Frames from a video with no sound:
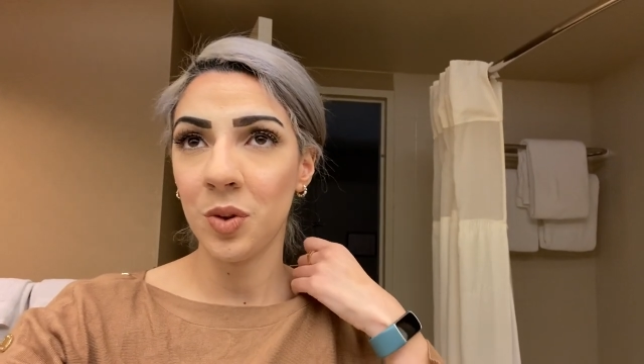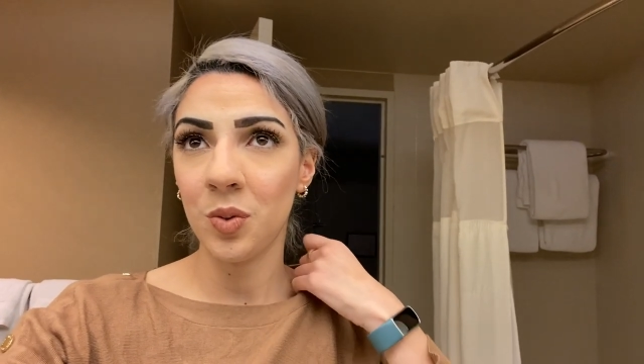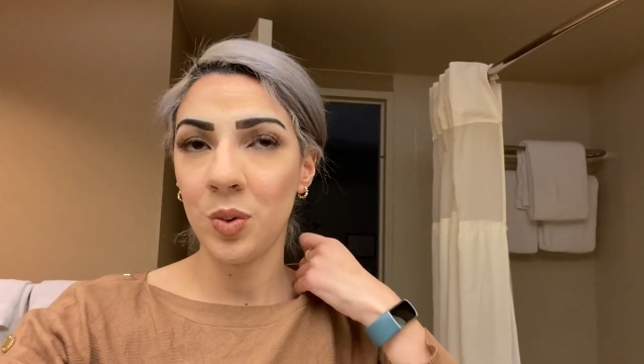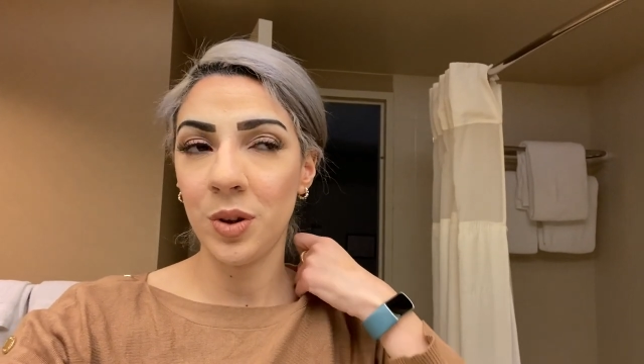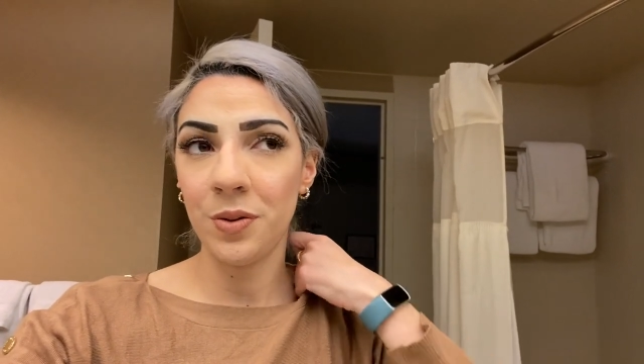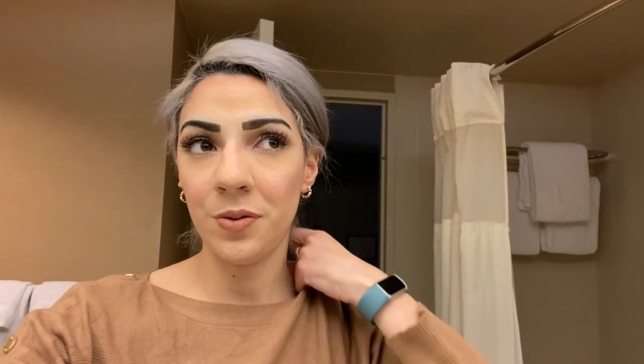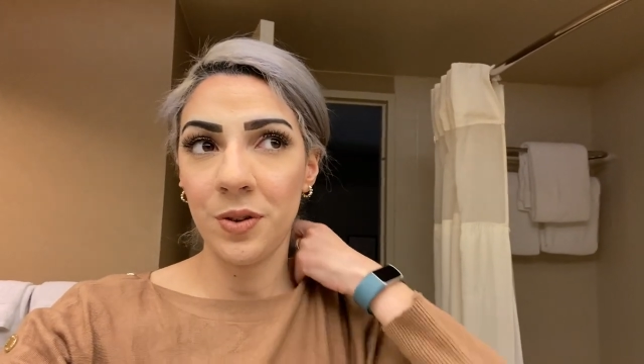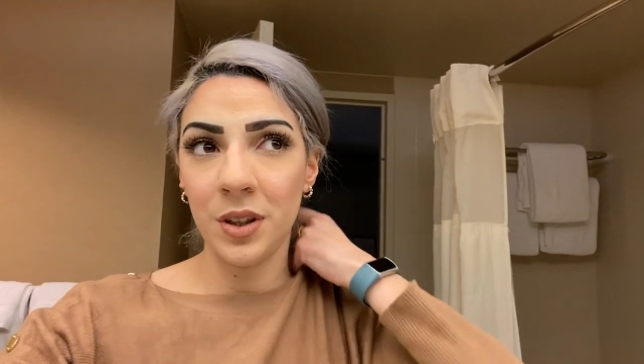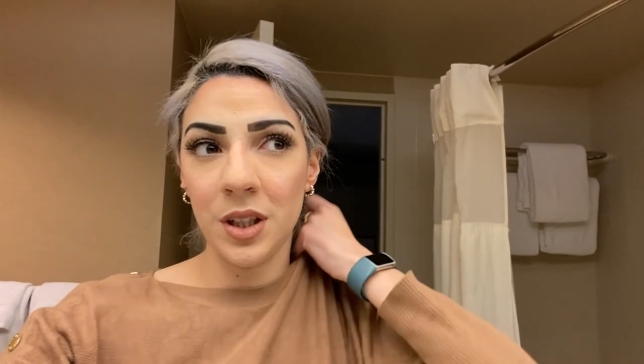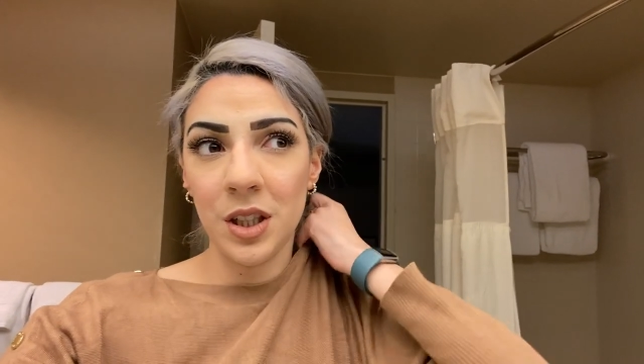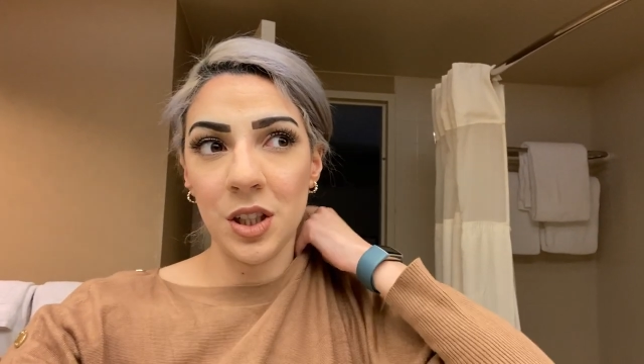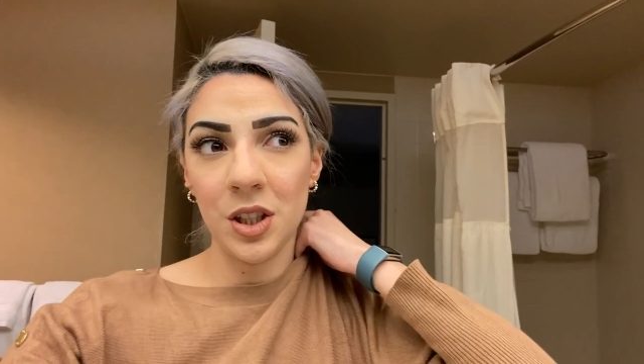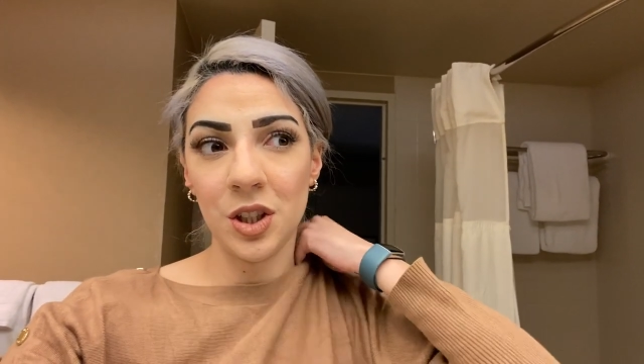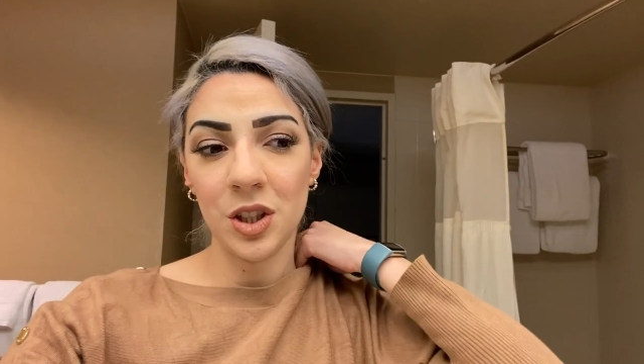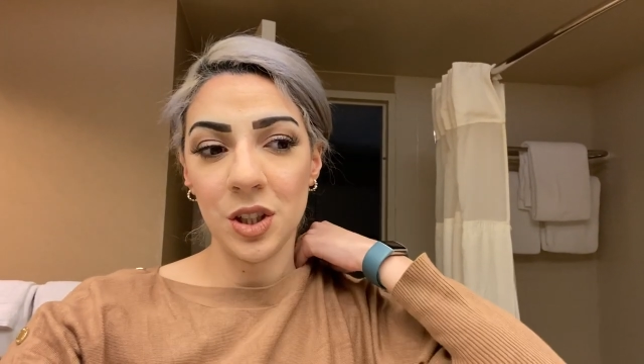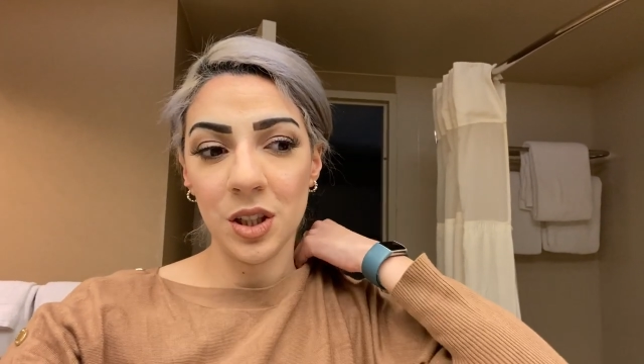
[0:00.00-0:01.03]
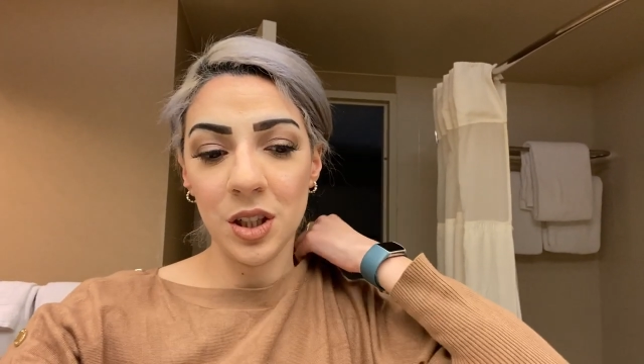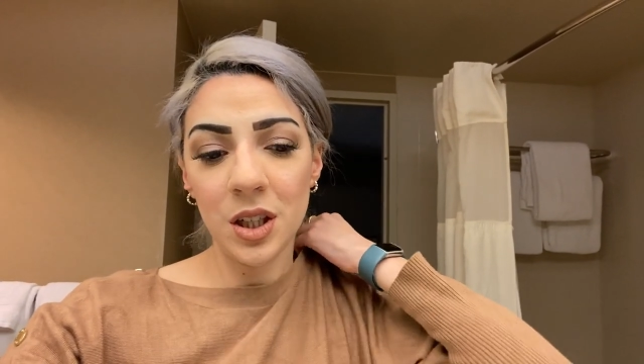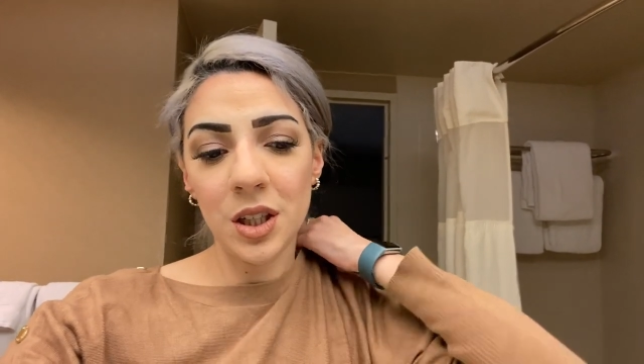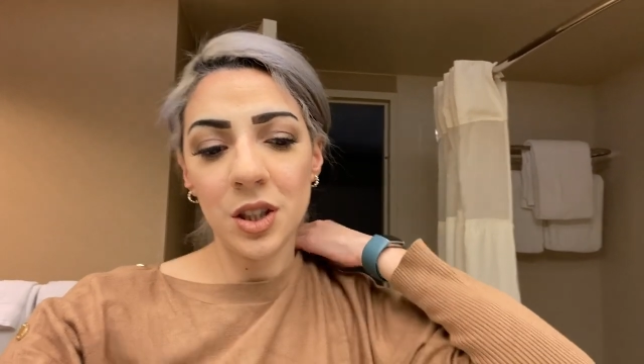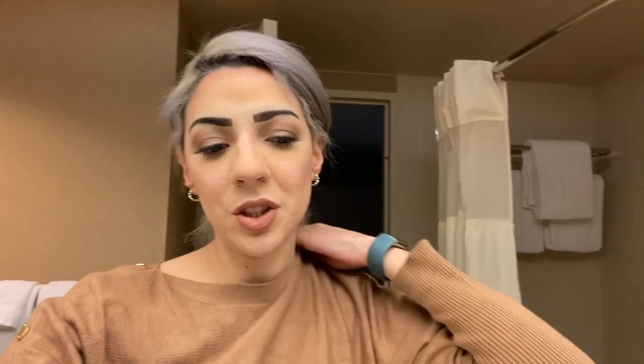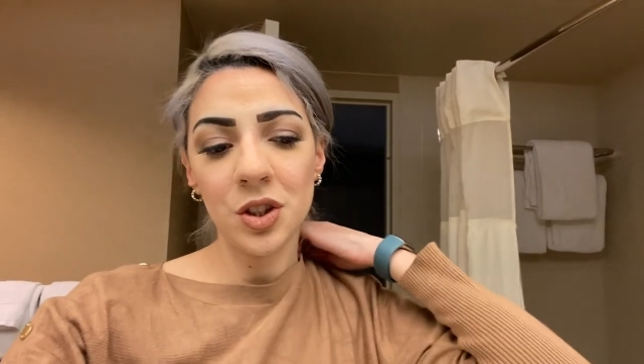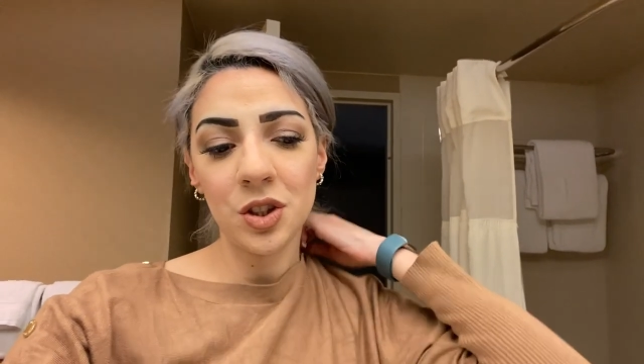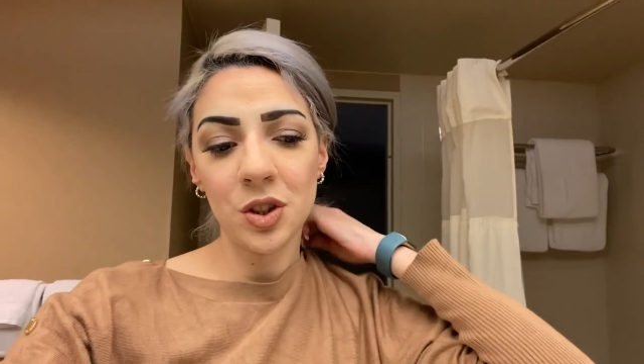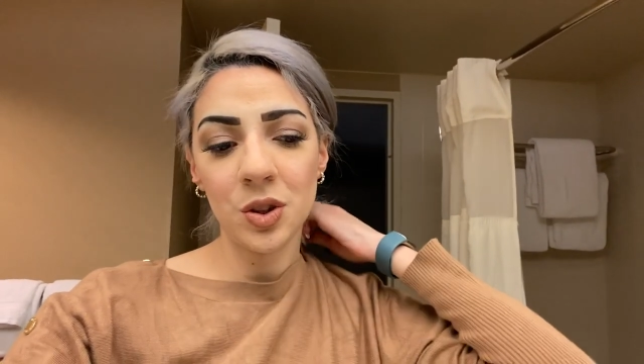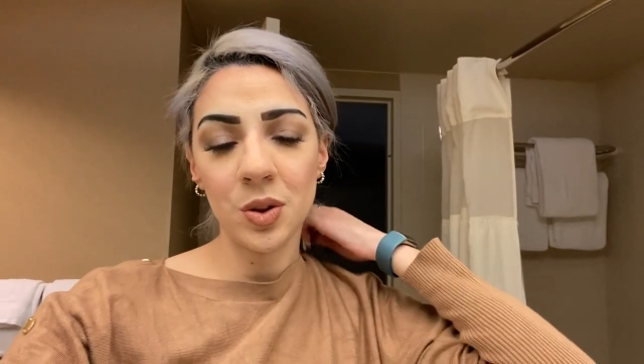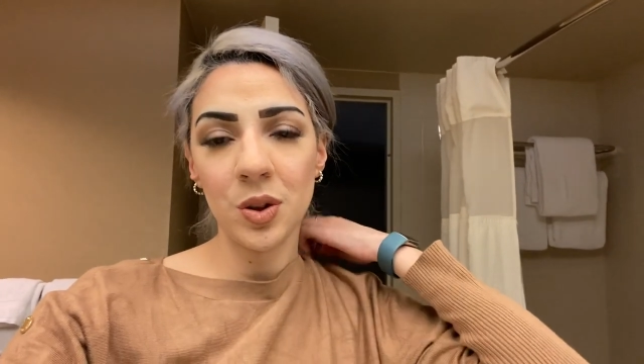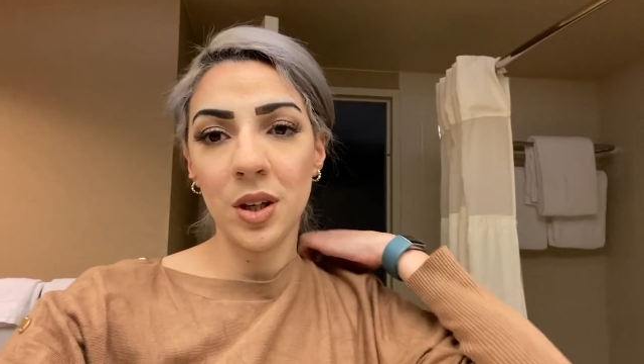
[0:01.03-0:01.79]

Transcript: we finished lunch